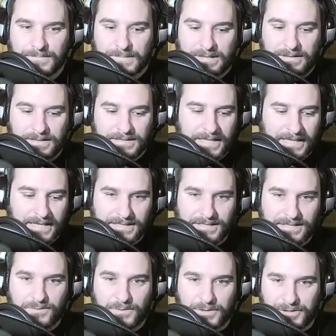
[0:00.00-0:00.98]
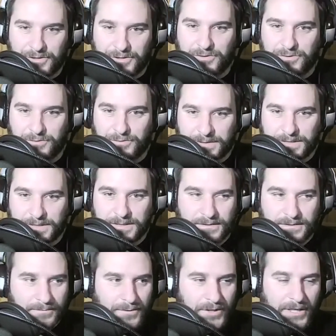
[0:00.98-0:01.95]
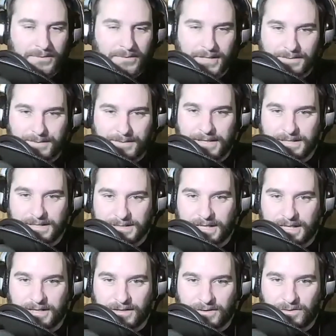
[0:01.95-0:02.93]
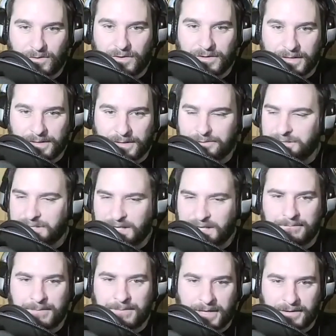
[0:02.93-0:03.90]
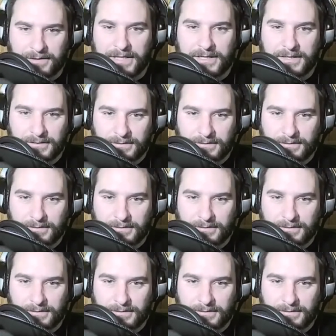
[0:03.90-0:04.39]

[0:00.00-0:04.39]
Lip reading: The Texans were doomed pretty much by the second quarter. They were just getting buried.